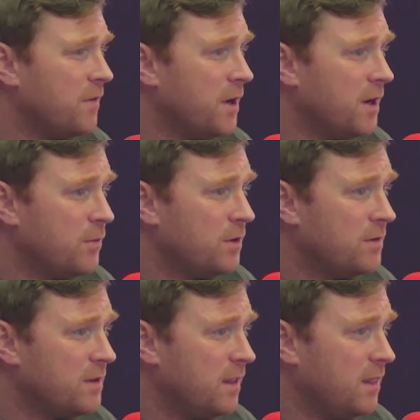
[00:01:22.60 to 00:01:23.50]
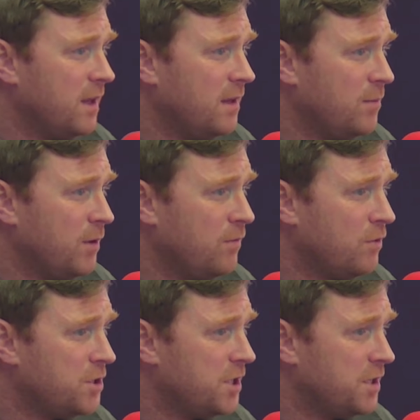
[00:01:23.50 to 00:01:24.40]
the vine. I wouldn't think they'd be
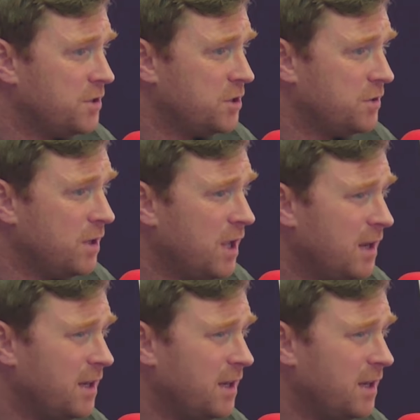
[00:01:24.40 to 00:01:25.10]
rushing it through.